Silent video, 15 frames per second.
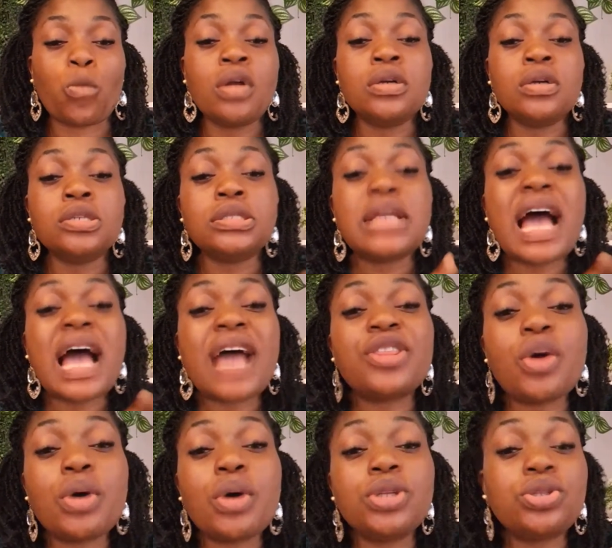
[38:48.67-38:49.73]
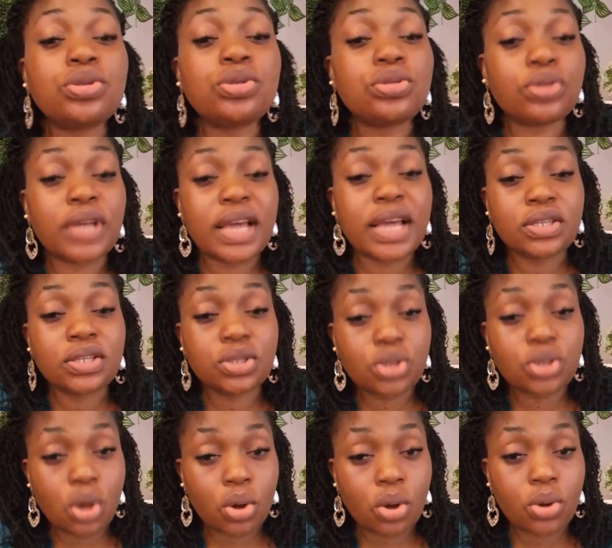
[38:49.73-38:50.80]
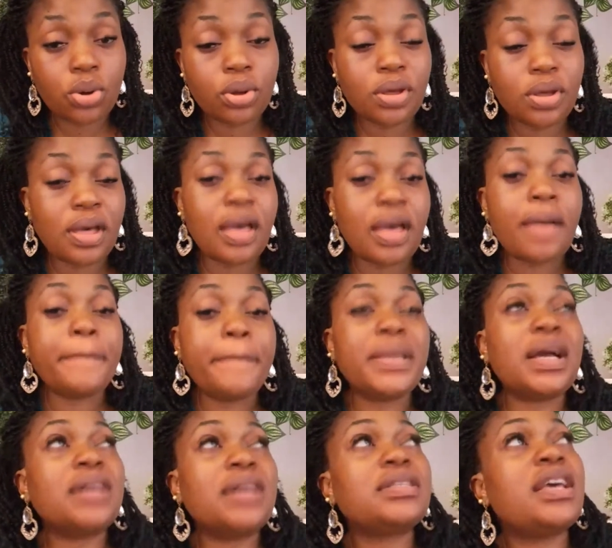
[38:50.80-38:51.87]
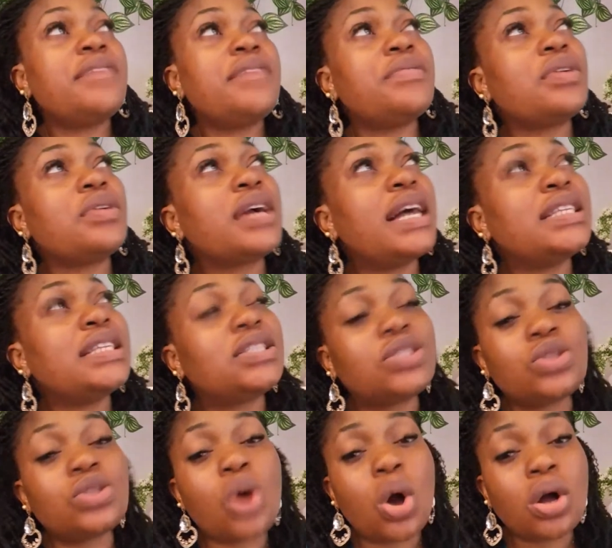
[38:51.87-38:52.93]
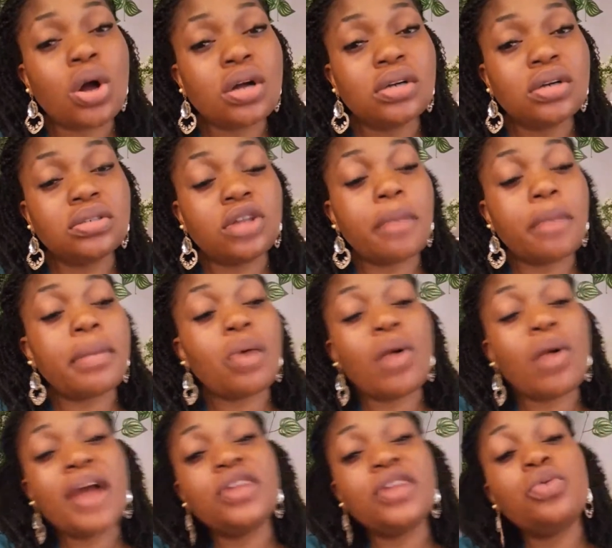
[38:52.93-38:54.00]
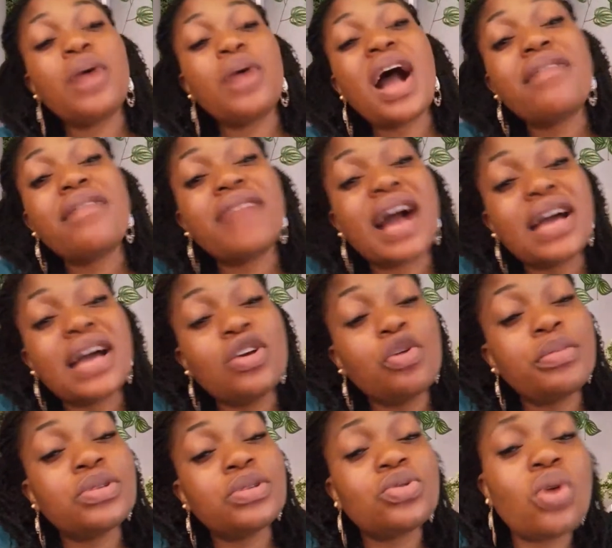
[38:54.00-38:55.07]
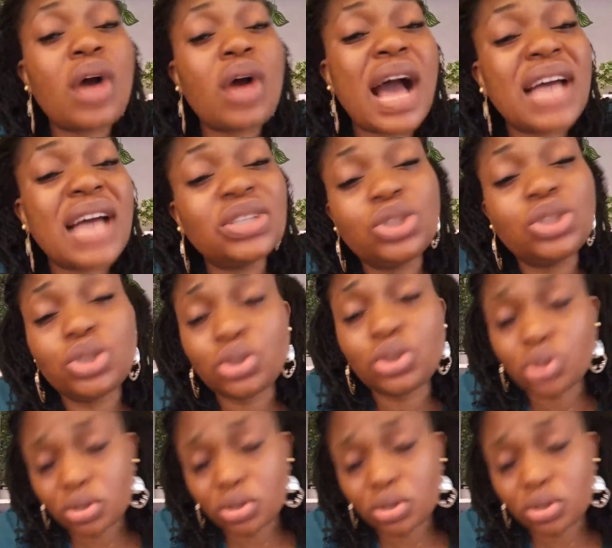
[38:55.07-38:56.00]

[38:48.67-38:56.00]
Now, I don't want you to get stuck, because if you get stuck, number one, you will be so anxious.